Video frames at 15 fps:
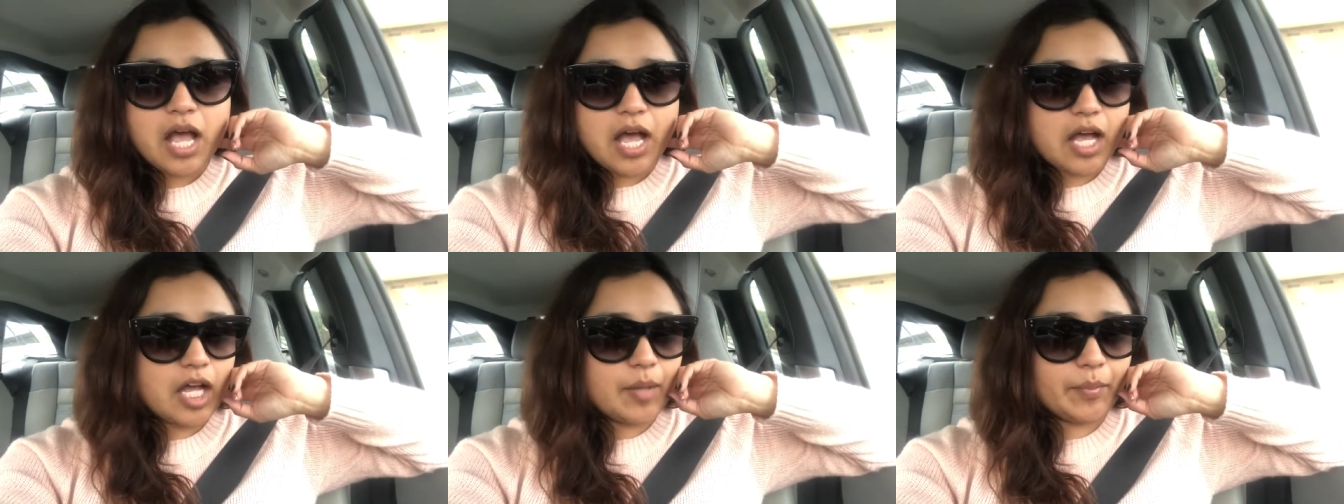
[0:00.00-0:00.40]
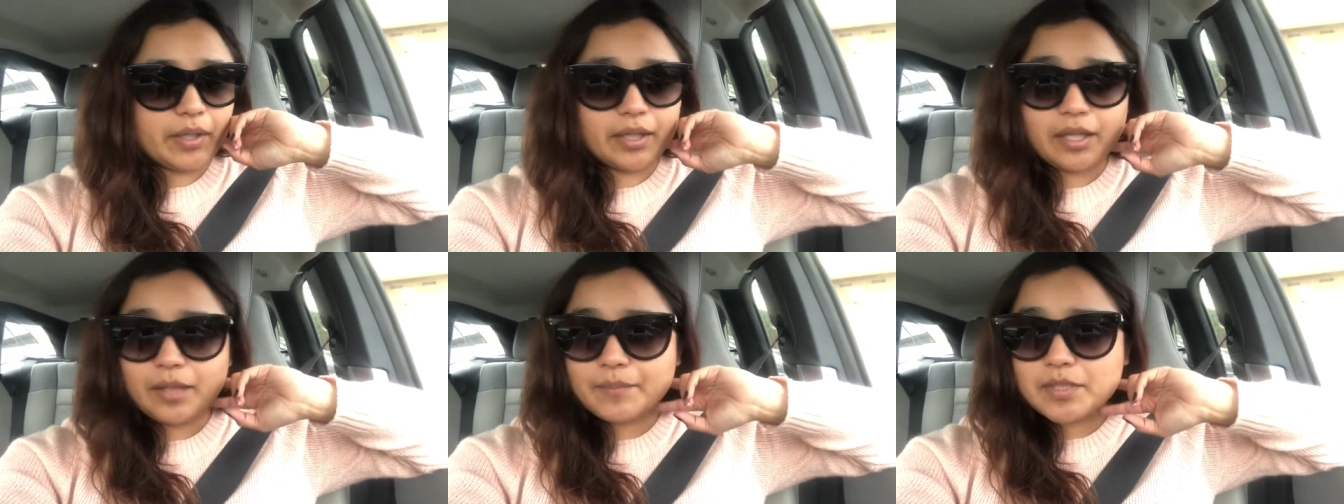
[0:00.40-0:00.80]
Um, I
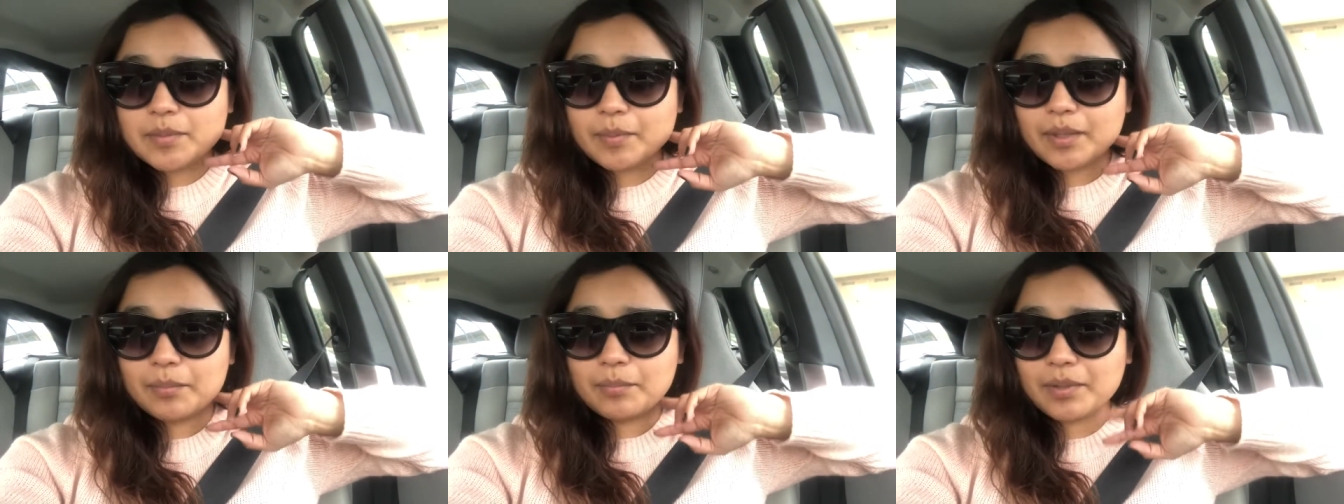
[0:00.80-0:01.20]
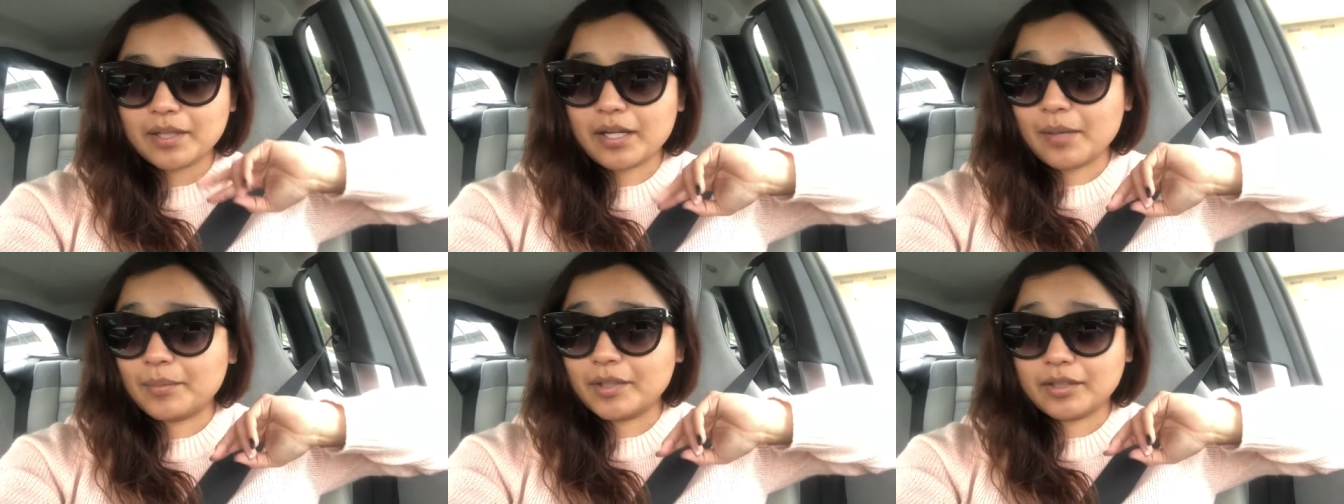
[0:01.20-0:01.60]
came to pick
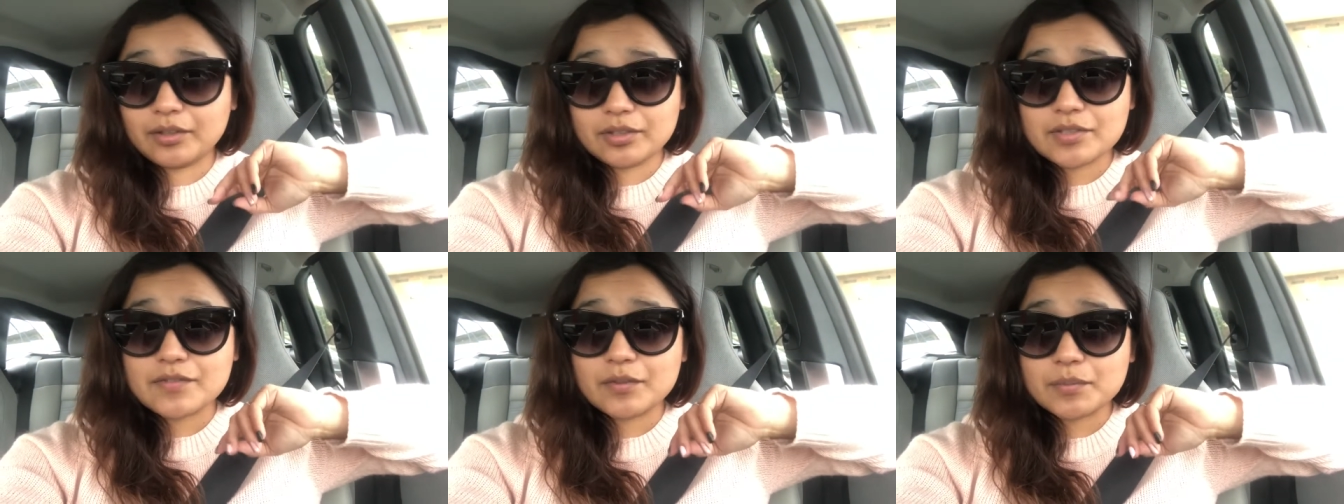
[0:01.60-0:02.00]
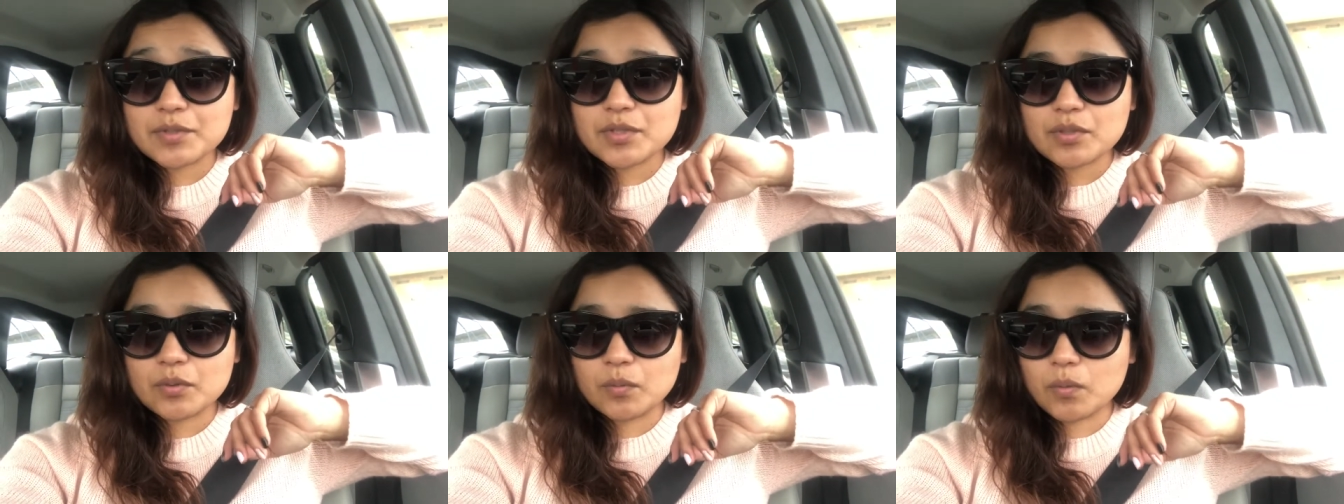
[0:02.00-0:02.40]
up the girls from
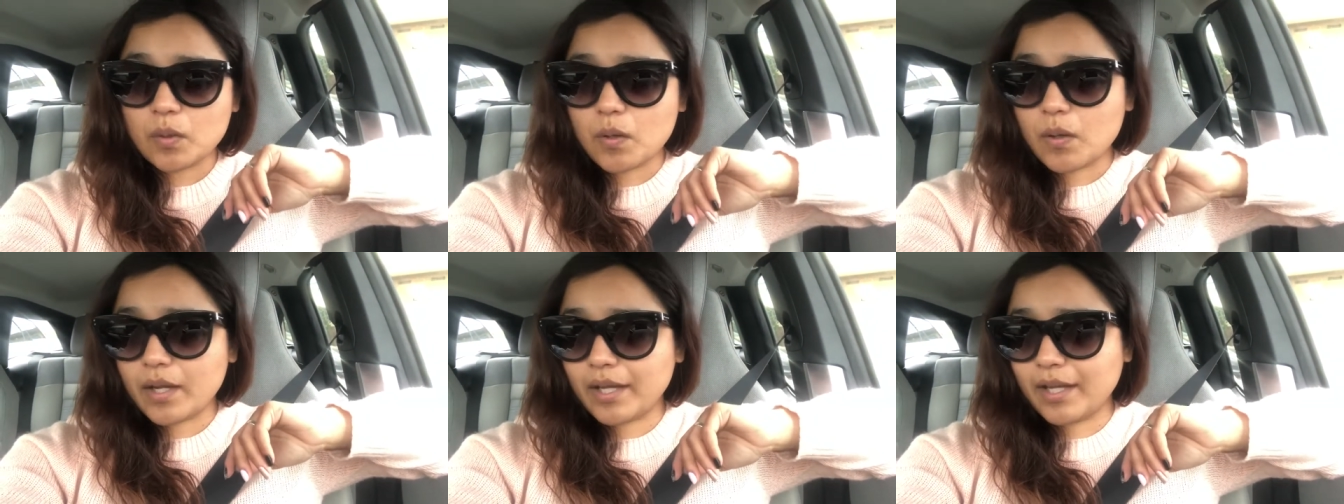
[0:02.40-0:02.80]
school.